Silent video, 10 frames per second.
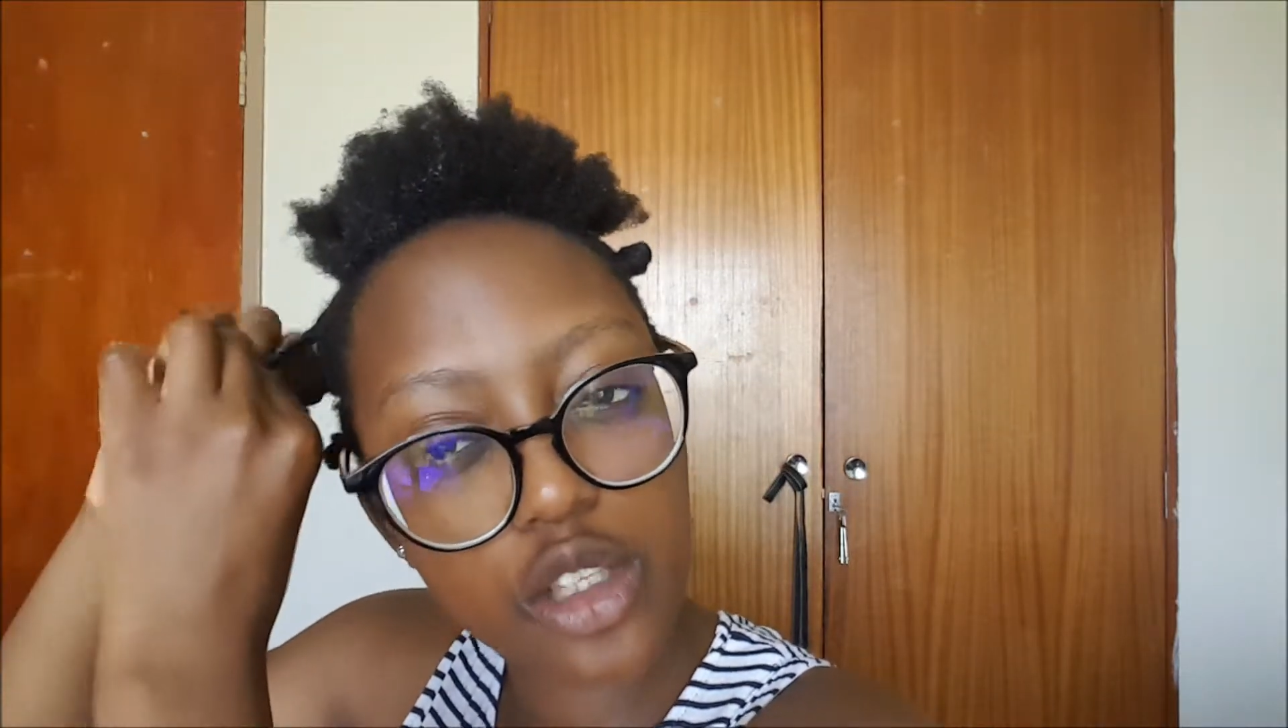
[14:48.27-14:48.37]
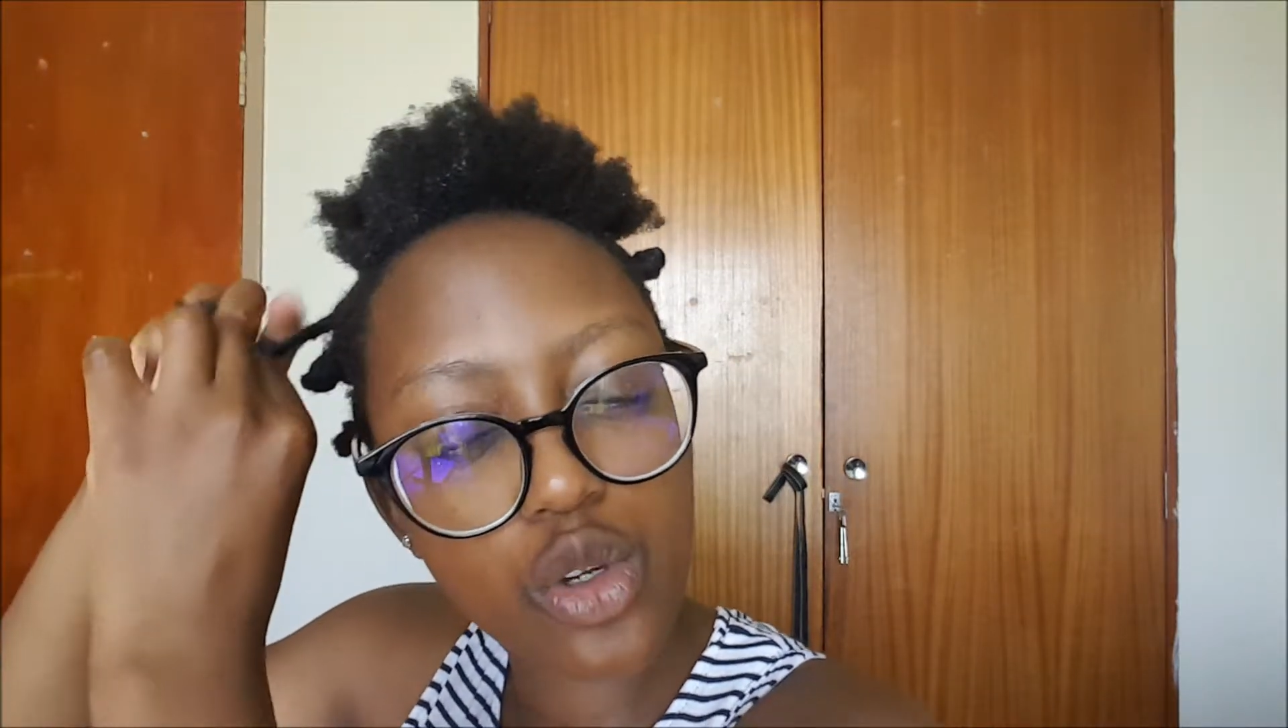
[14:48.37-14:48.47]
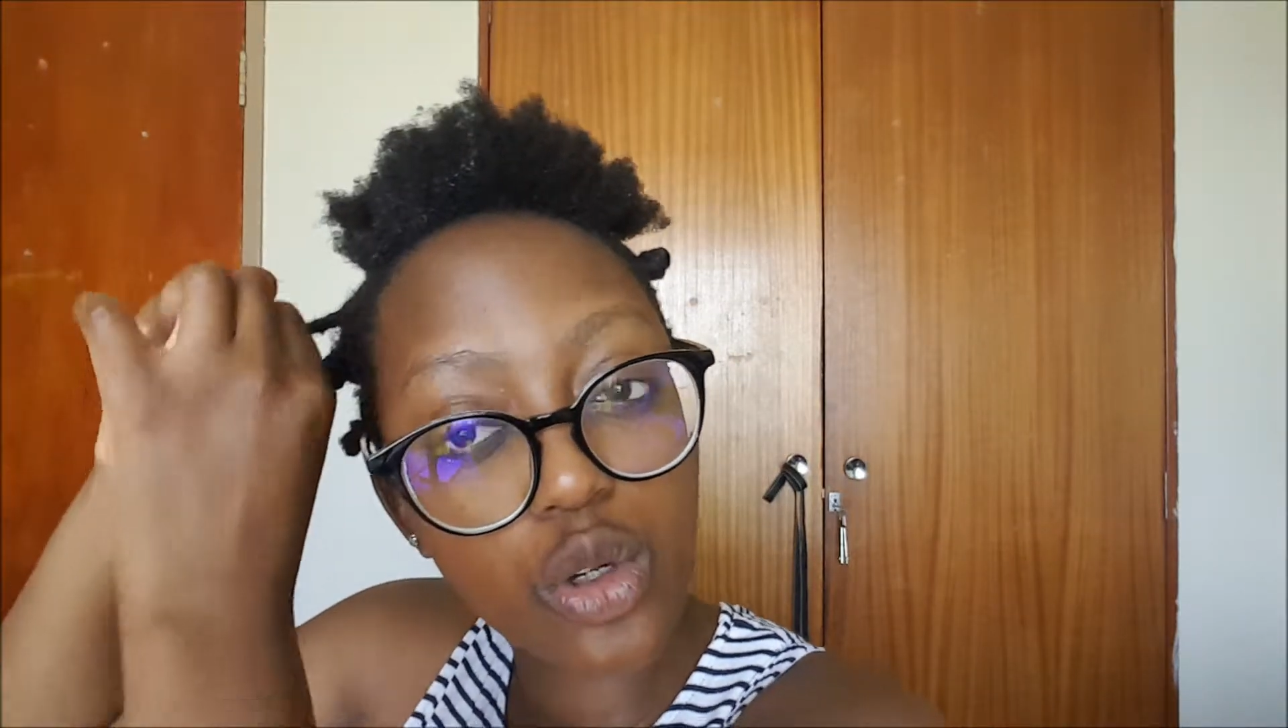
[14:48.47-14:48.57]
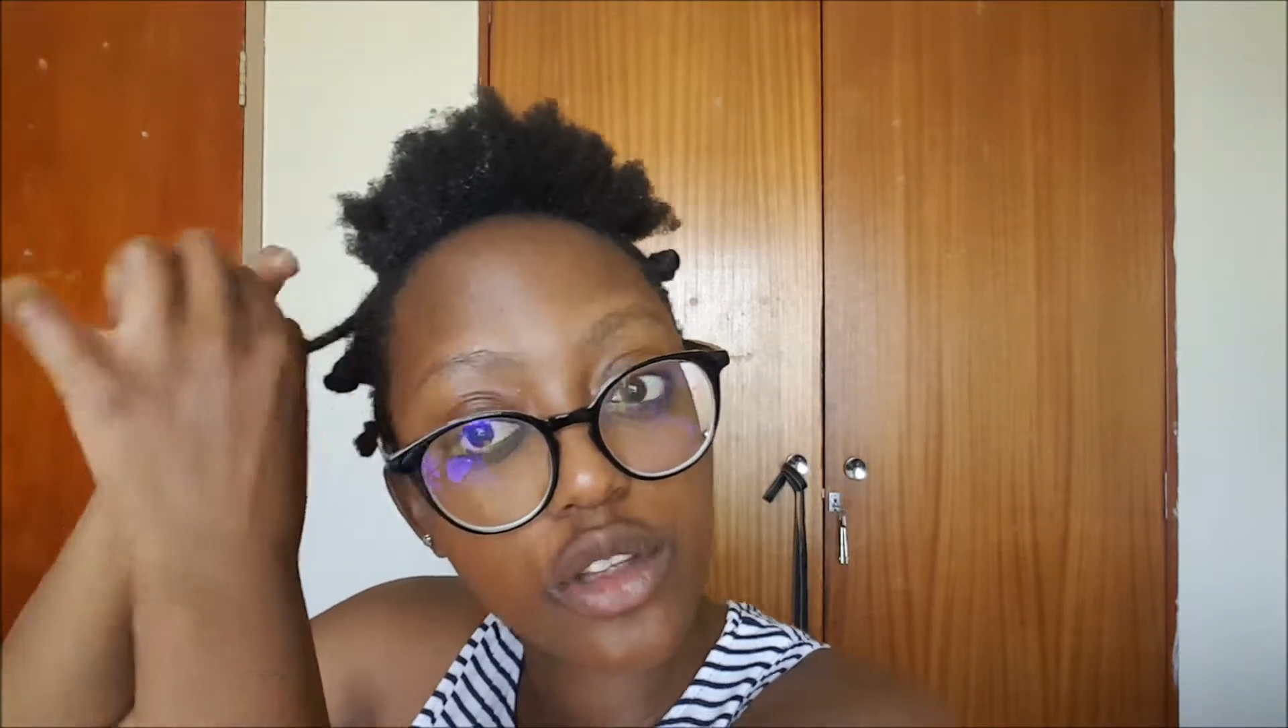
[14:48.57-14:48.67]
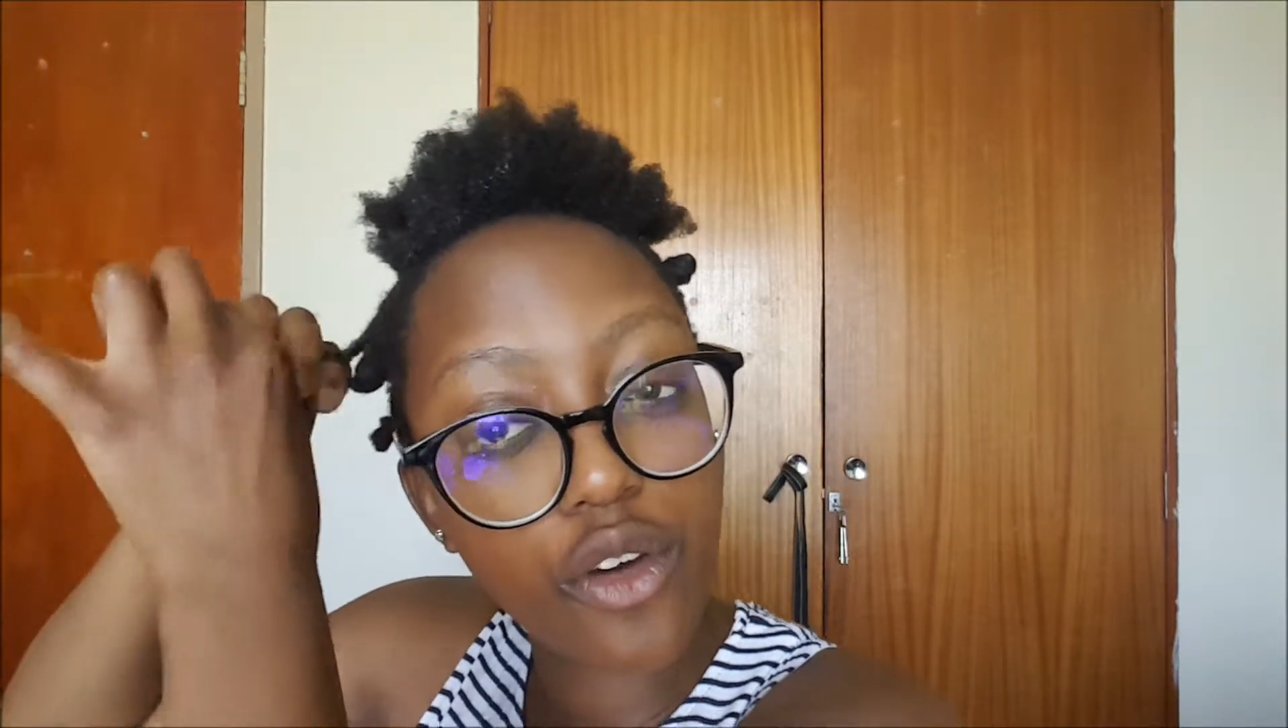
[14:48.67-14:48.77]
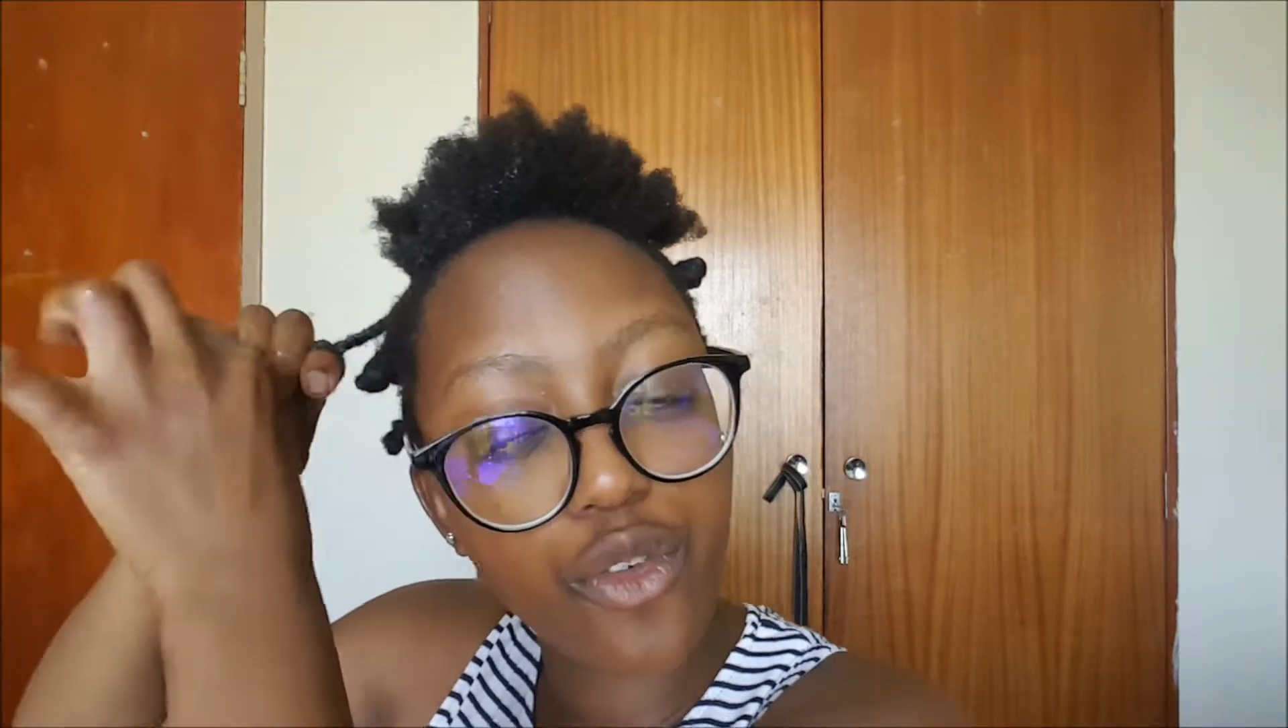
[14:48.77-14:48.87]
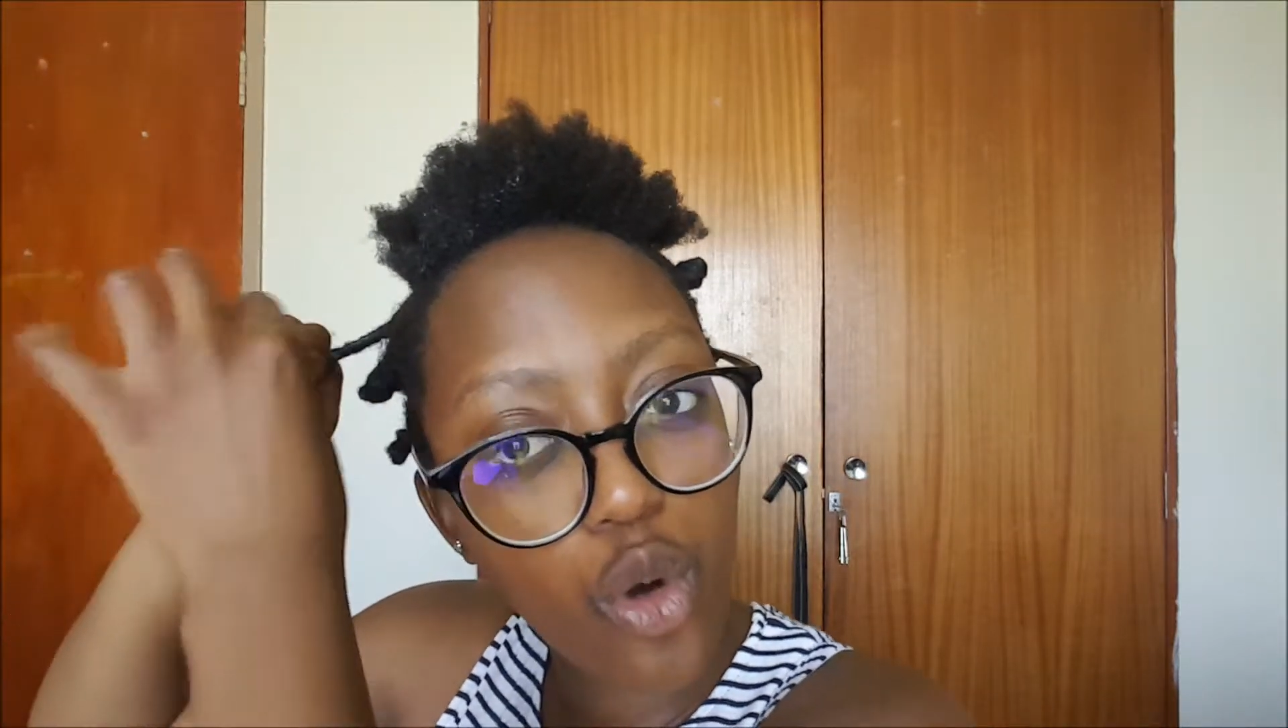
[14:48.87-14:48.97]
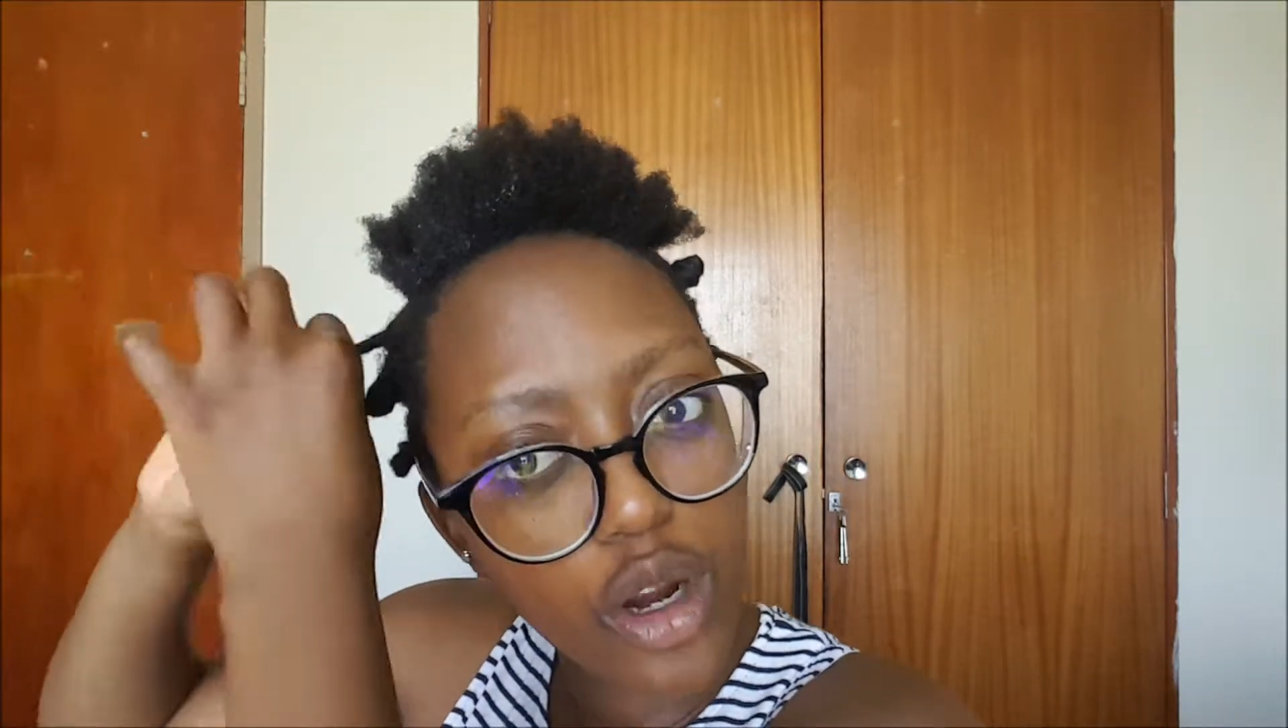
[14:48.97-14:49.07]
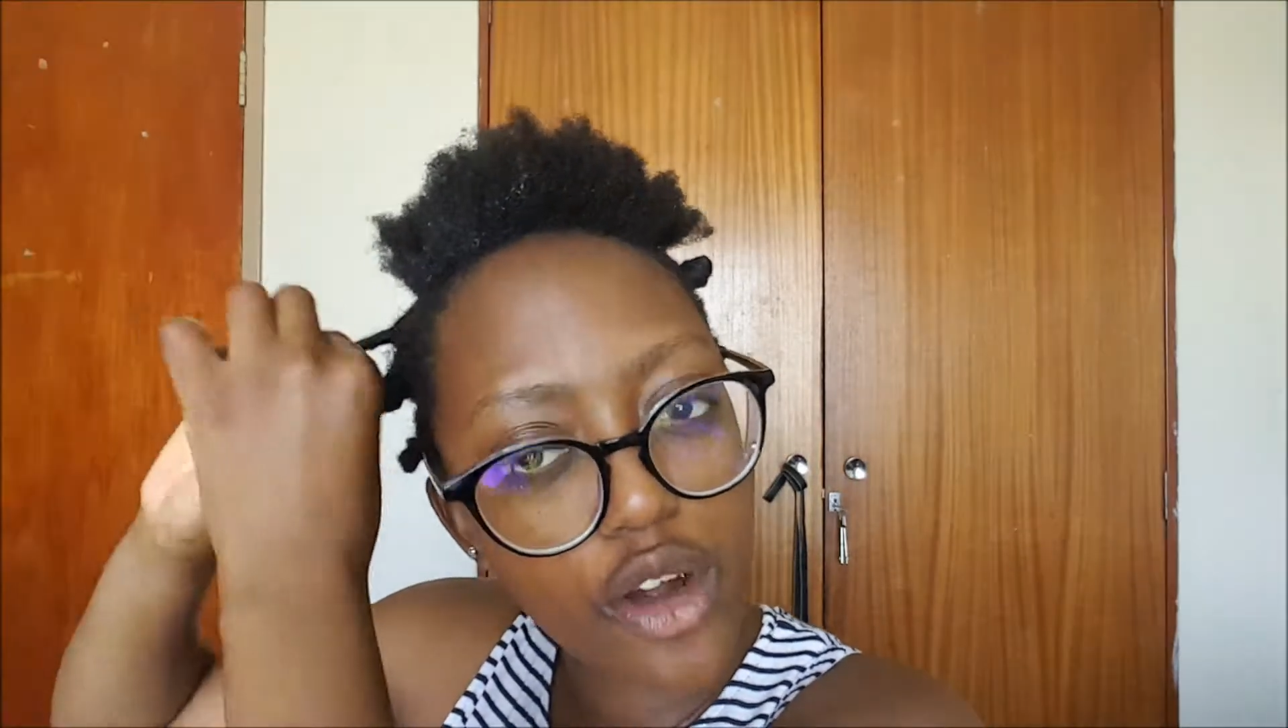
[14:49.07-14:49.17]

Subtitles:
It's called The Four